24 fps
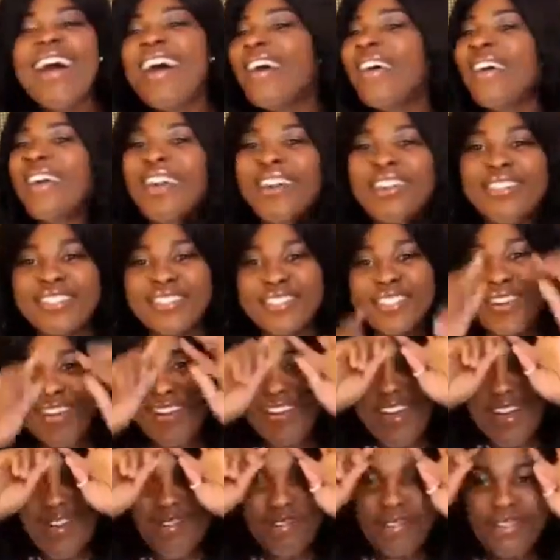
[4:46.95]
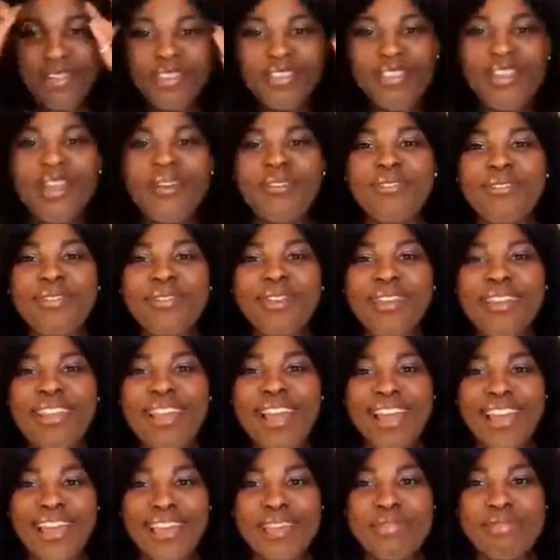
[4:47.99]
Okay, so I really thought I wasn't gonna
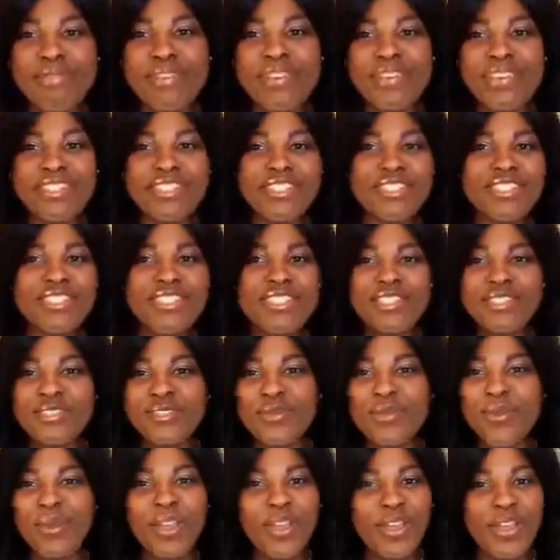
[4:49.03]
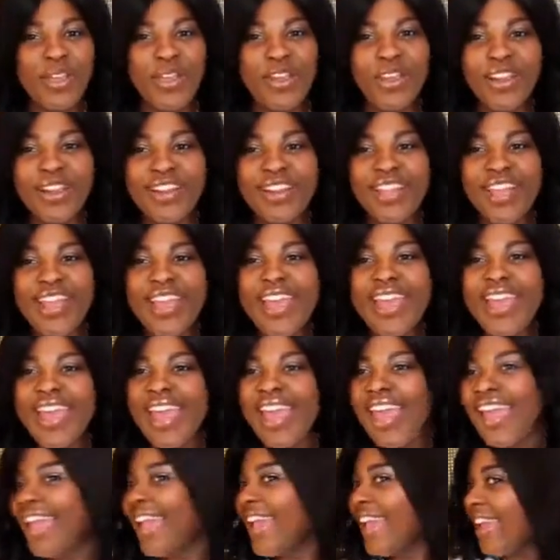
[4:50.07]
like it because it just looked weird,
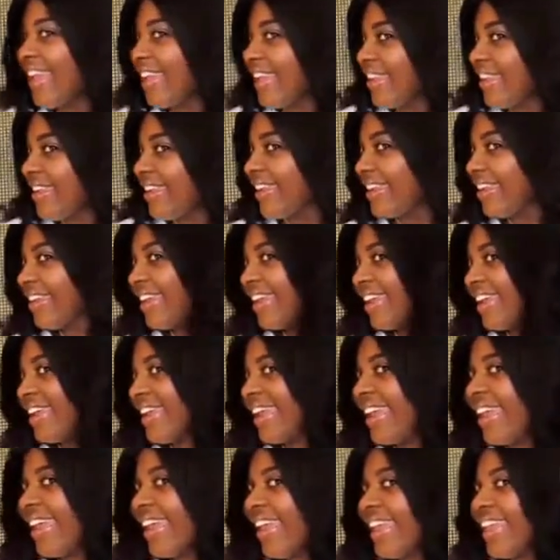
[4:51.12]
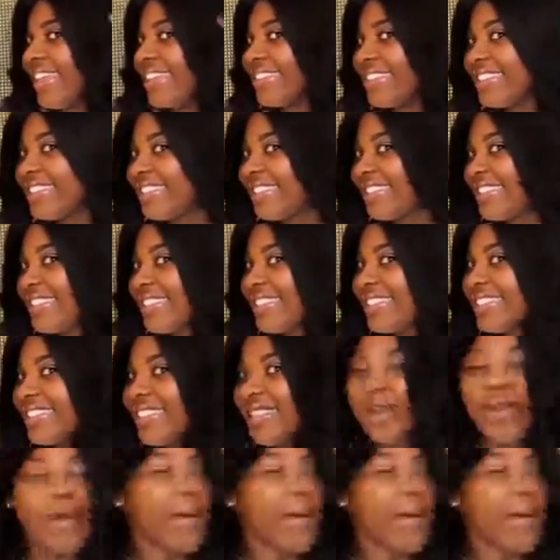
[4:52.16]
and it's